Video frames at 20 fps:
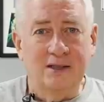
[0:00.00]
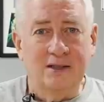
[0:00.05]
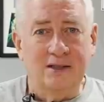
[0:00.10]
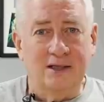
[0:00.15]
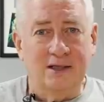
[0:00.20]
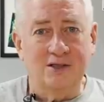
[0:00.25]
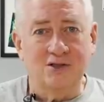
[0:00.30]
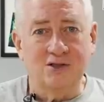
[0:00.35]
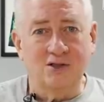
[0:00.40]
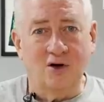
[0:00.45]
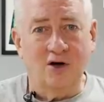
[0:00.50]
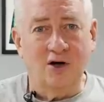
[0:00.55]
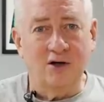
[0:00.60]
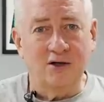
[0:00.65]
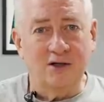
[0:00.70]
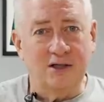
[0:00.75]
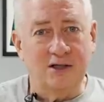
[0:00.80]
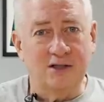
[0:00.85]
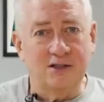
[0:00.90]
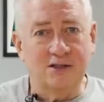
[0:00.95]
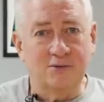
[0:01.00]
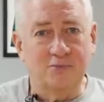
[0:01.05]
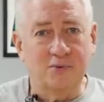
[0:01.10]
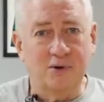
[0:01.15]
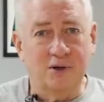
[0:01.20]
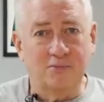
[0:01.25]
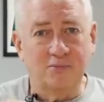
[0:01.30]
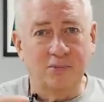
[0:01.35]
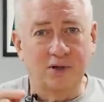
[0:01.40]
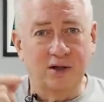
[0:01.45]
That is, the heart needs to
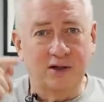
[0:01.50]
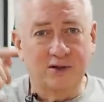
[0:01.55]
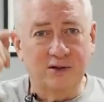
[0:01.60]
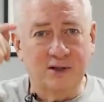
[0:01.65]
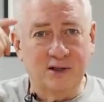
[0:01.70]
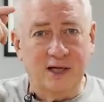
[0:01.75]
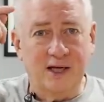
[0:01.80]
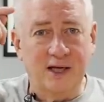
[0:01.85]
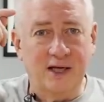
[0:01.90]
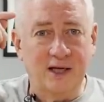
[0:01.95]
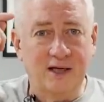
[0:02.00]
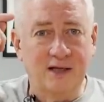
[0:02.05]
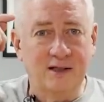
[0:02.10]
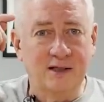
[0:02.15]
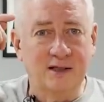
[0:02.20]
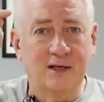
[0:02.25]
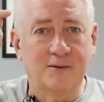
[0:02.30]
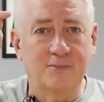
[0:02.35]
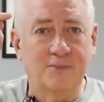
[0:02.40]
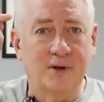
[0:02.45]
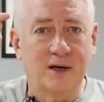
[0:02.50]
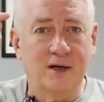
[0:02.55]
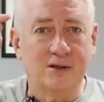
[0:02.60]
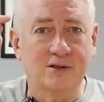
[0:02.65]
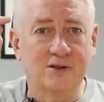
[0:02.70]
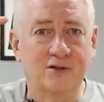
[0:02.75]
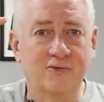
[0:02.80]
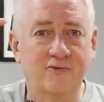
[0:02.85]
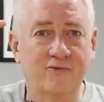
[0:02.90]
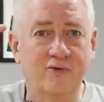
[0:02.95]
pump blood to the head to keep
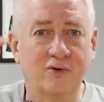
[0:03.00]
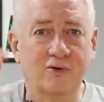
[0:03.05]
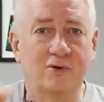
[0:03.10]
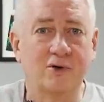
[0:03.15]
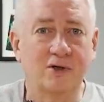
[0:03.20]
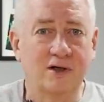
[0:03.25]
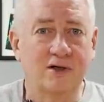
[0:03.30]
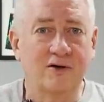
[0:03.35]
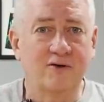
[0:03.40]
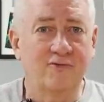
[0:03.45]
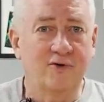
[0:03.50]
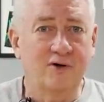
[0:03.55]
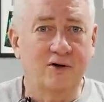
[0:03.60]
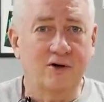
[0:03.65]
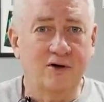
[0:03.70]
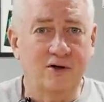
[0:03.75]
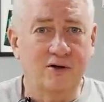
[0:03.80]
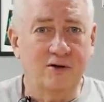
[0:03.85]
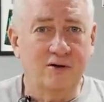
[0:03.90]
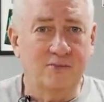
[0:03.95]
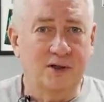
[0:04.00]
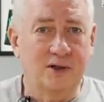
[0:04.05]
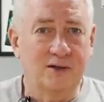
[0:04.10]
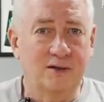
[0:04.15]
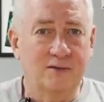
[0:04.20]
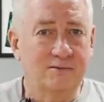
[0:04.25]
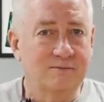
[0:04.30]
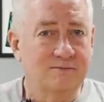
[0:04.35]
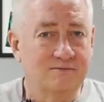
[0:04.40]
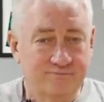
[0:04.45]
oxygen flowing. And if you're
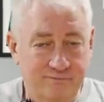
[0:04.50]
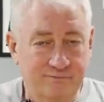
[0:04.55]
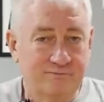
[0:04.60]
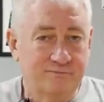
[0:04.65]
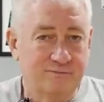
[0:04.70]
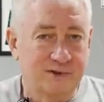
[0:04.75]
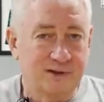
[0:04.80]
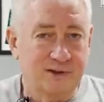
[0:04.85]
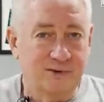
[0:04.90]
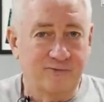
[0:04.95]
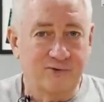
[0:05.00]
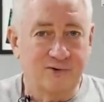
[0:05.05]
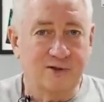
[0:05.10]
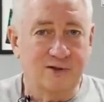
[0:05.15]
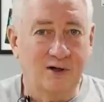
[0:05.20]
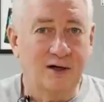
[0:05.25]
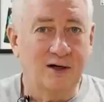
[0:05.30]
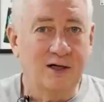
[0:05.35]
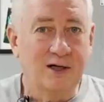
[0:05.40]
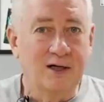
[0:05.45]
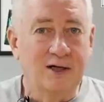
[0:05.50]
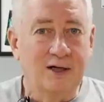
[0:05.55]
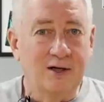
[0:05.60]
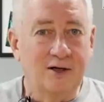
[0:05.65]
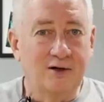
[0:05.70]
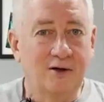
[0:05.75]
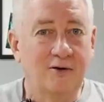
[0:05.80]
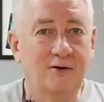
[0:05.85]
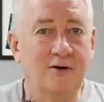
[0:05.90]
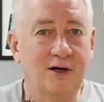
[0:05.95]
human, some of us aren't,
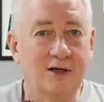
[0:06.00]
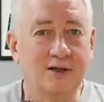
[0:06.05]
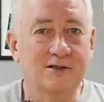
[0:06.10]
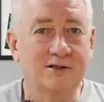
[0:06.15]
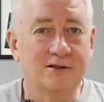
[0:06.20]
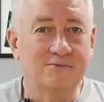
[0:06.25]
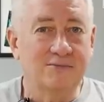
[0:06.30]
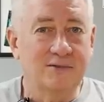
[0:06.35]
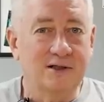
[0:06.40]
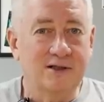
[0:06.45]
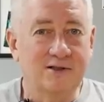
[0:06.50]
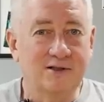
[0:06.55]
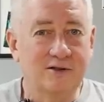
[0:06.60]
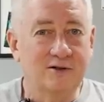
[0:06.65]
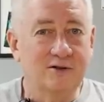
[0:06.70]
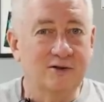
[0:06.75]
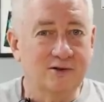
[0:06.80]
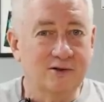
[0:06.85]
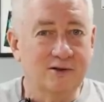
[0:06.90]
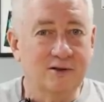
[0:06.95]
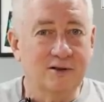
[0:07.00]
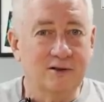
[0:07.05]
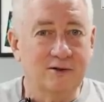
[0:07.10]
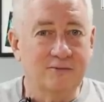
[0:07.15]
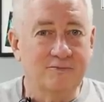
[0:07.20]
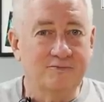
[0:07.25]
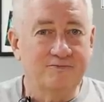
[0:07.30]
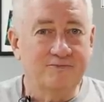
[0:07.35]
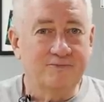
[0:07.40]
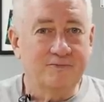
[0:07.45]
no oxygen means you go to
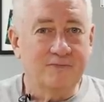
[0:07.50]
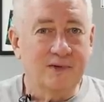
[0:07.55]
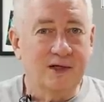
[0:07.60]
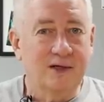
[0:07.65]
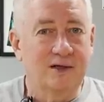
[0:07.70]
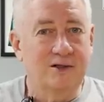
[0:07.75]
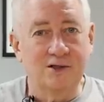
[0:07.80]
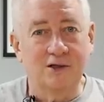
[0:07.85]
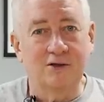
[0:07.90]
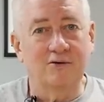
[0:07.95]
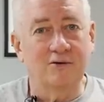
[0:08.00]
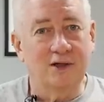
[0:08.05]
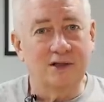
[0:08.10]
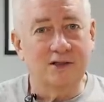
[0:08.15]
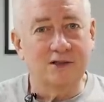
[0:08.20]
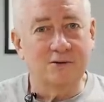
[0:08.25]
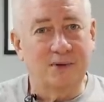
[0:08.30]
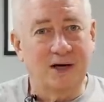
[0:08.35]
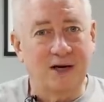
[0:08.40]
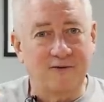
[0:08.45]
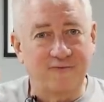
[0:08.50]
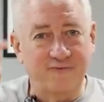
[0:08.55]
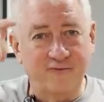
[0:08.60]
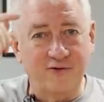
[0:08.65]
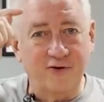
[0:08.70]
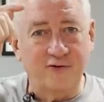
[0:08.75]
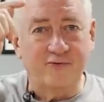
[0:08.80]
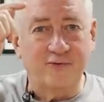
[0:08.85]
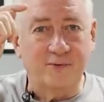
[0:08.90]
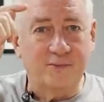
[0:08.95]
sleep. In general, that's about a
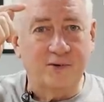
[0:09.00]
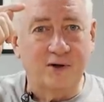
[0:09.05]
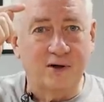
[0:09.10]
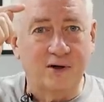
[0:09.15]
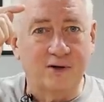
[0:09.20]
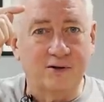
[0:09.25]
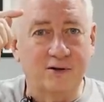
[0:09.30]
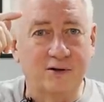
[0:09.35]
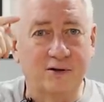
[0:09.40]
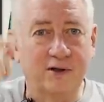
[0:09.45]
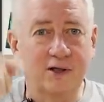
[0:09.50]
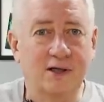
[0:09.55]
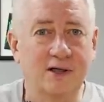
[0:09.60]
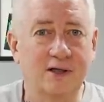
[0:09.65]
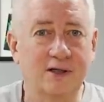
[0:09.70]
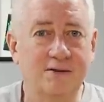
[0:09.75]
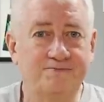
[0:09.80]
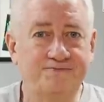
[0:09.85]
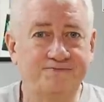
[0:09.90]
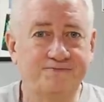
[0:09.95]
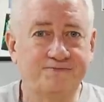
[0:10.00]
foot from your heart to your head.